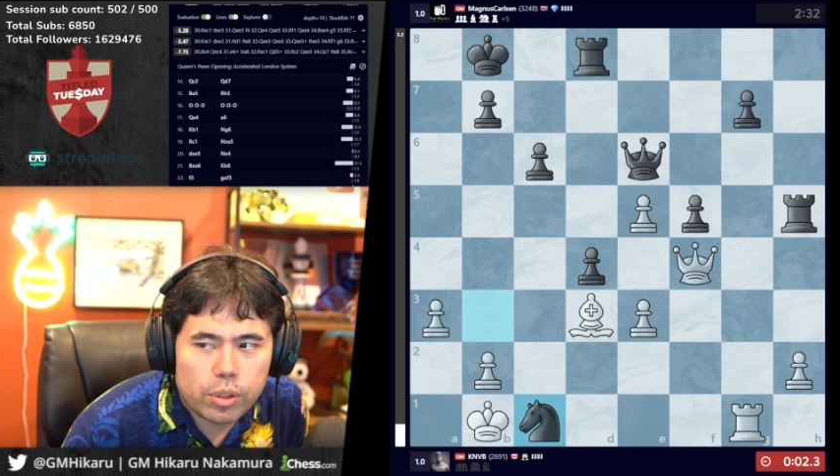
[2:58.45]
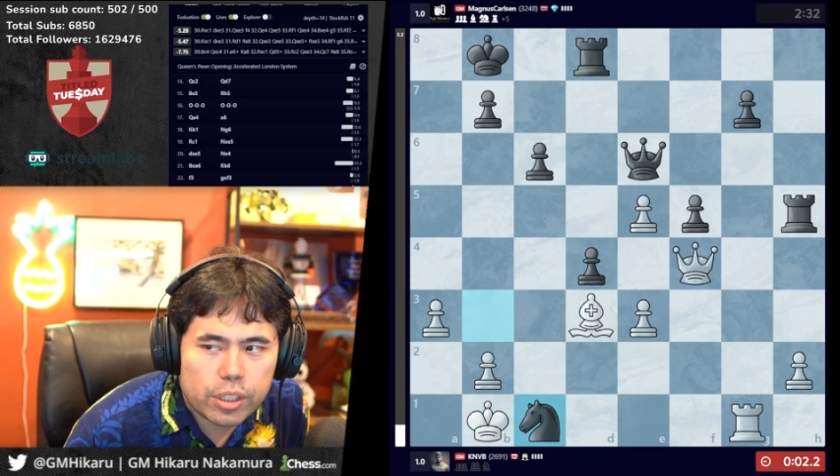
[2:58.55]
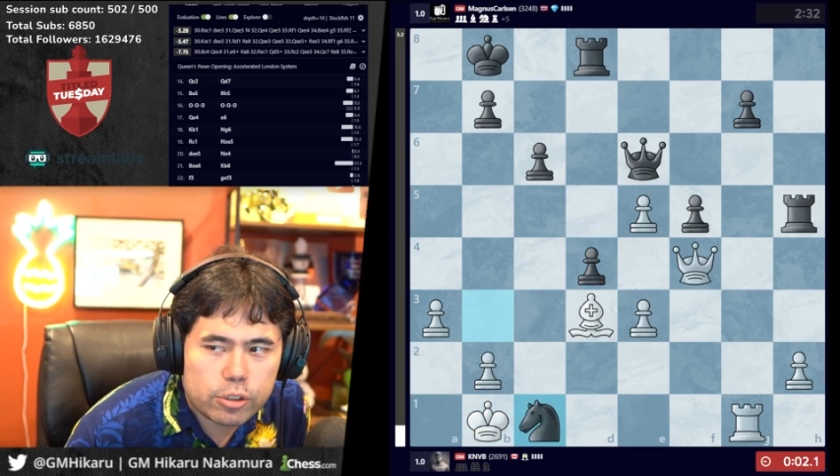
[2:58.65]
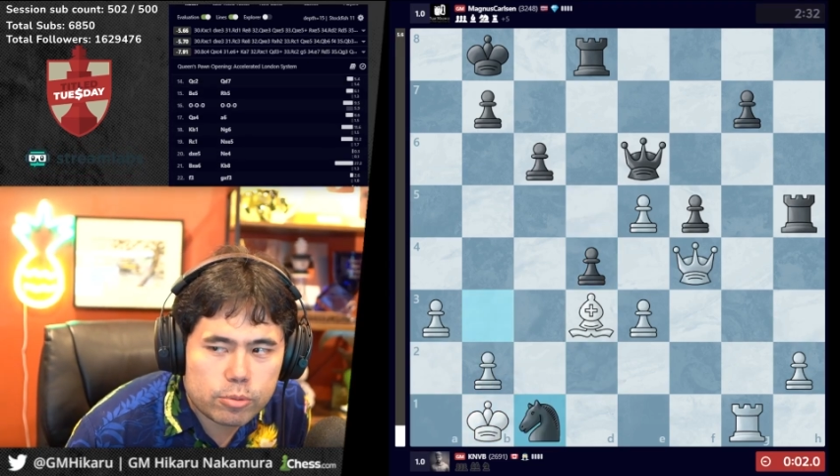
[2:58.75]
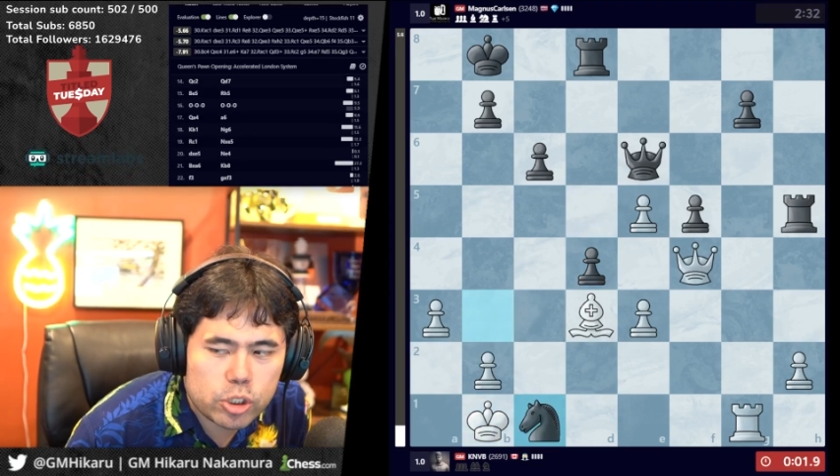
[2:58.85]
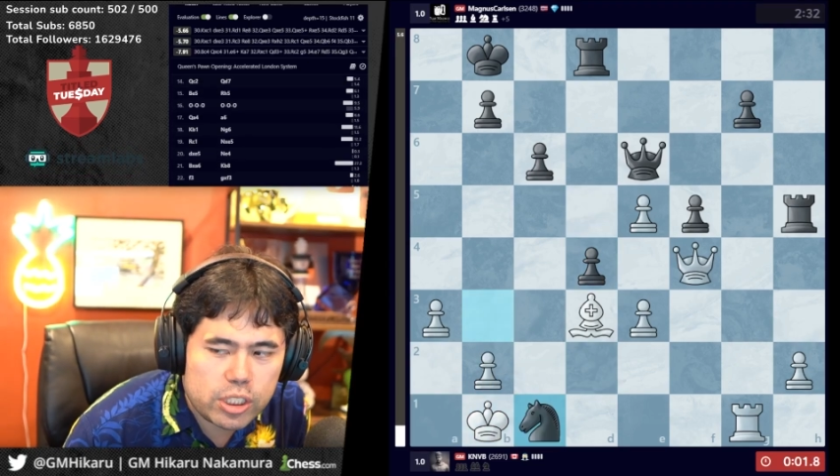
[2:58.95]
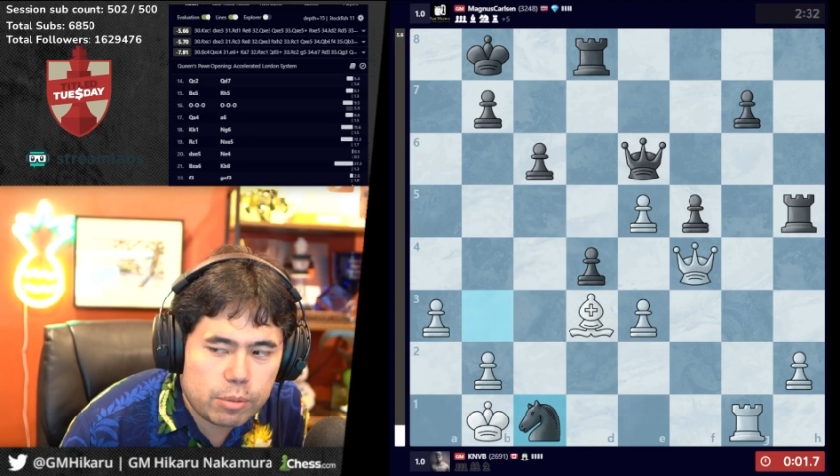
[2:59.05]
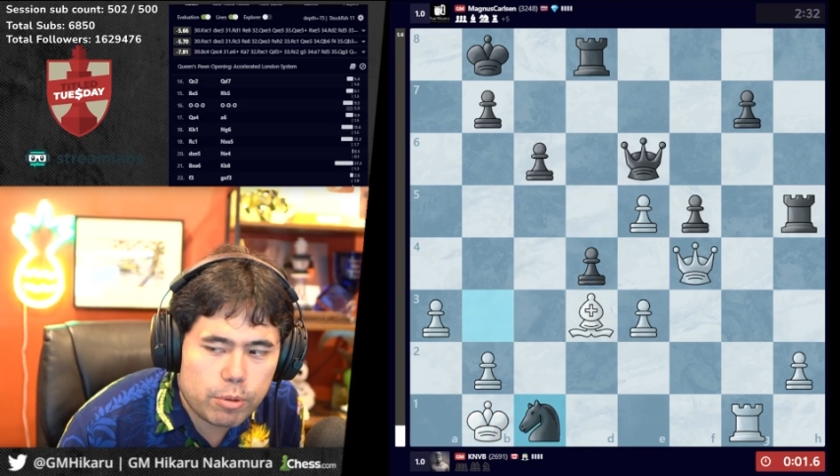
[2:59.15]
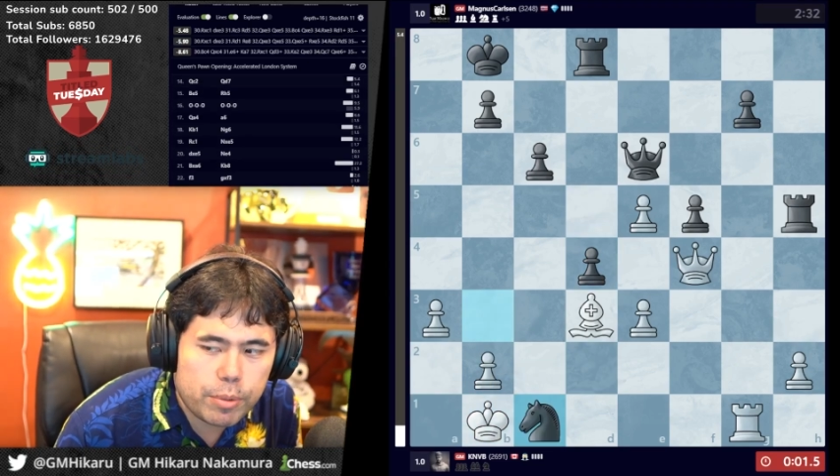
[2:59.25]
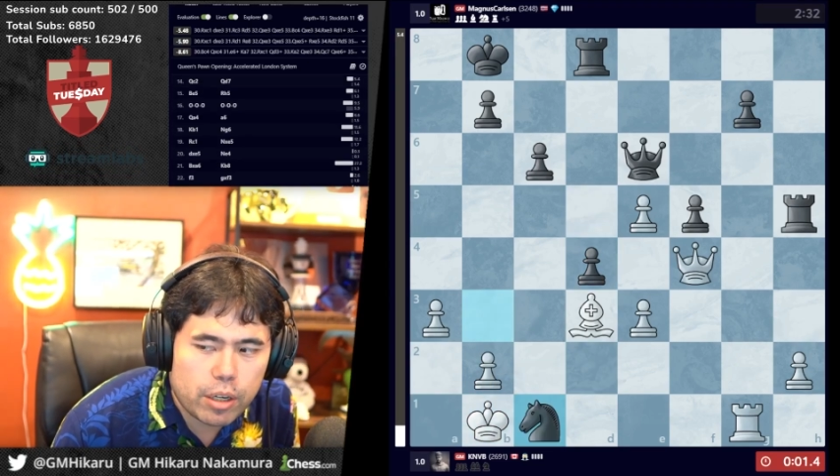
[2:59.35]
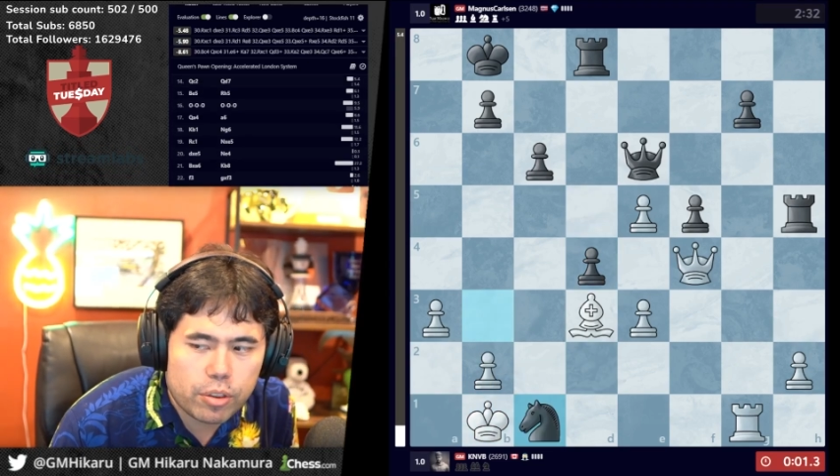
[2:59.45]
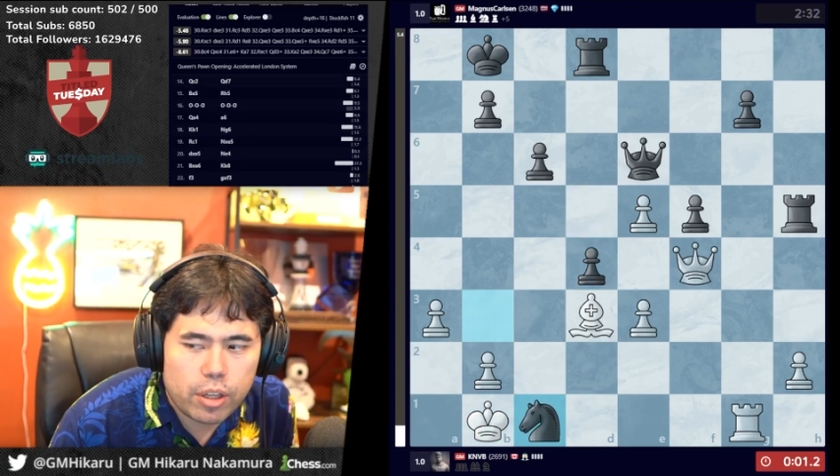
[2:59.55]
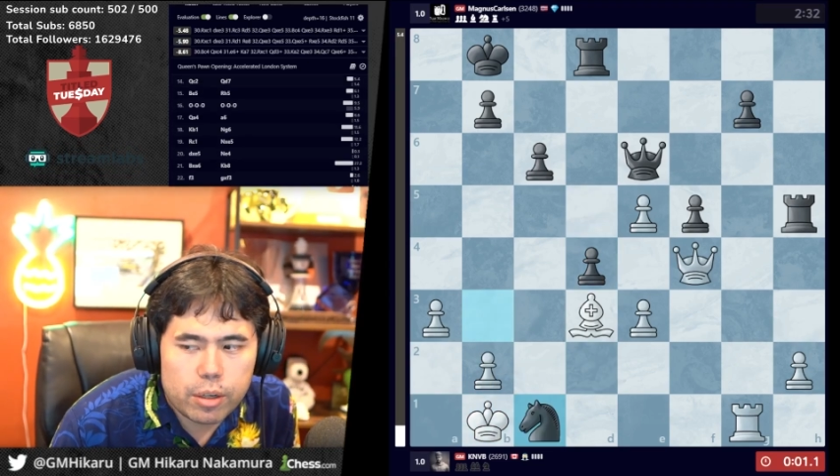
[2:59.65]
Thanks for just Zebra Marathon.